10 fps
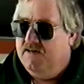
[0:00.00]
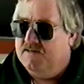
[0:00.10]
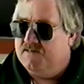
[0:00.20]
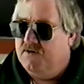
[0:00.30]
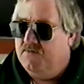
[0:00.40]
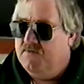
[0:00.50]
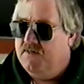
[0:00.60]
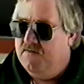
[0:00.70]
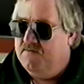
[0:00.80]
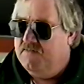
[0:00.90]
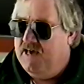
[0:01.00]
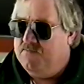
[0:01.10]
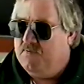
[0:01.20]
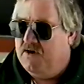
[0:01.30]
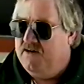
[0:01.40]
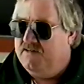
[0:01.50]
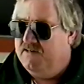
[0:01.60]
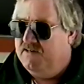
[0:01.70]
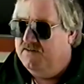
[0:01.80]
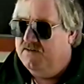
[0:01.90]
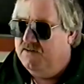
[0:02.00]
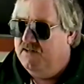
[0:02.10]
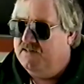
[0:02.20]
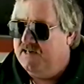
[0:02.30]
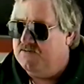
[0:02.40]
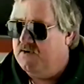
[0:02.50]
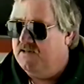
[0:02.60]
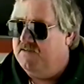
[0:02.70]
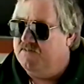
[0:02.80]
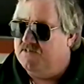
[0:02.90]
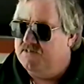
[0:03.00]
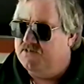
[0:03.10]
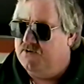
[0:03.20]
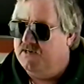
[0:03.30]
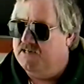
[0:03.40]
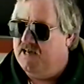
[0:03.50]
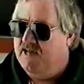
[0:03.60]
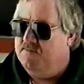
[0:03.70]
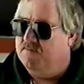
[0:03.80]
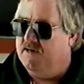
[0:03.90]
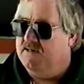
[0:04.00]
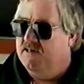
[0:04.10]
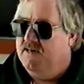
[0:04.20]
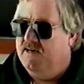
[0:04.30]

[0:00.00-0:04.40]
so that part takes relatively short time, but